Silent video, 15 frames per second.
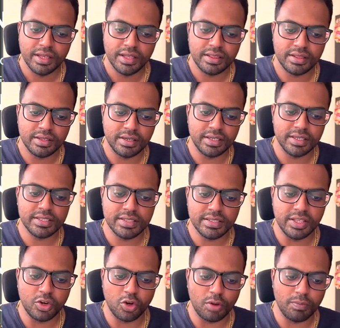Third is the
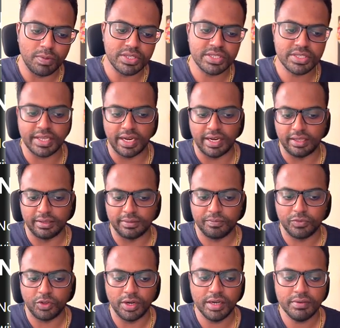robust scaling.
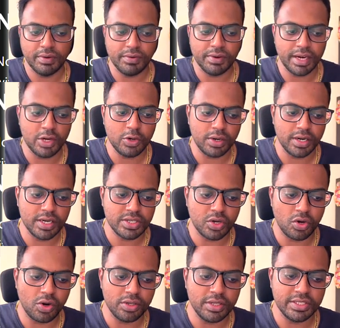All right, we will try to understand
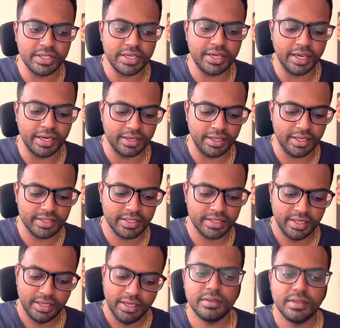all these three techniques.
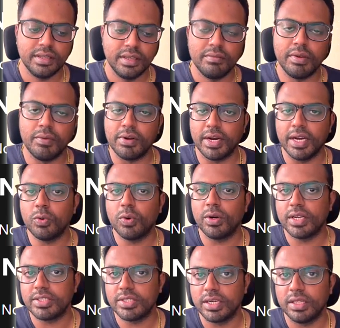We will try to
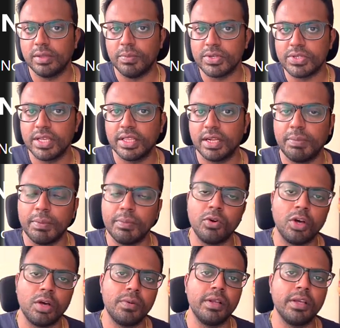understand the mistake that people
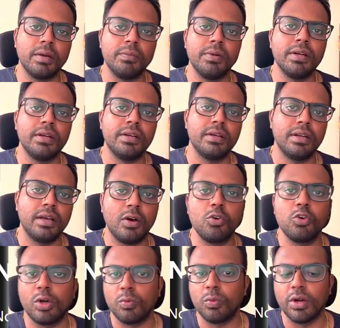normally commit and how to
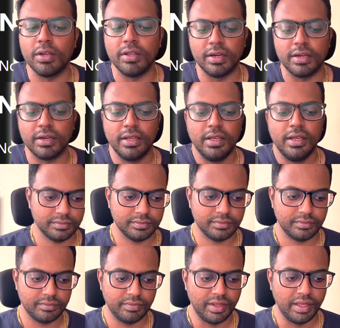avoid that.
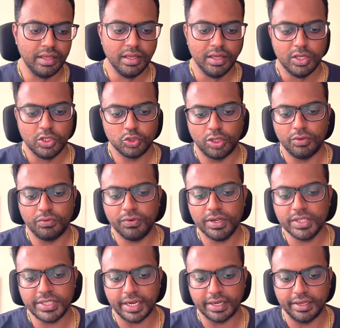So the
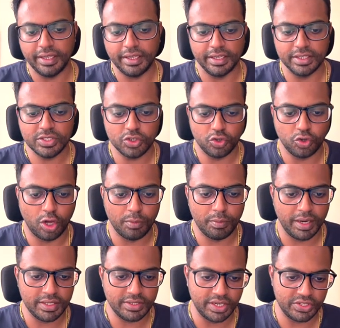first technique is
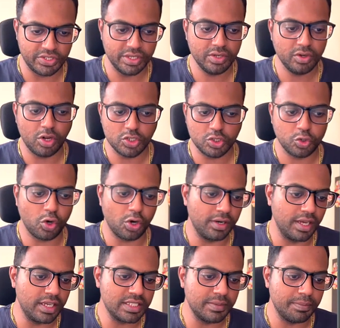normalization, also called
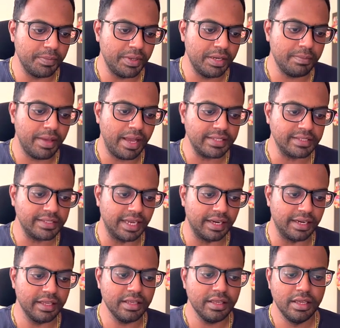as min-max
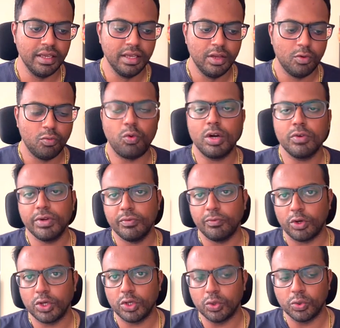scaling. What we
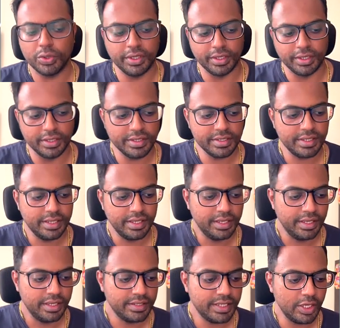want to do here is,
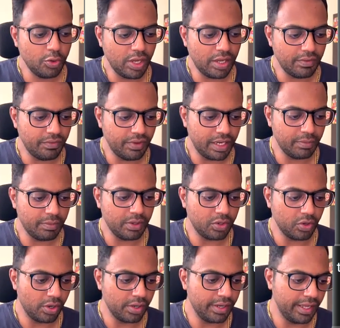say you have a variable
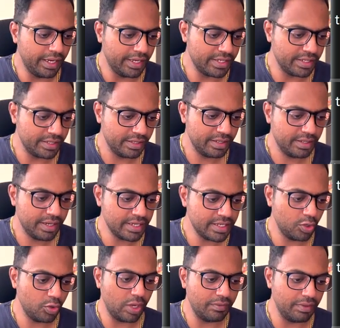called age. Let's
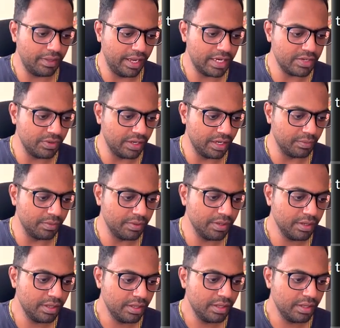say you have the age variable.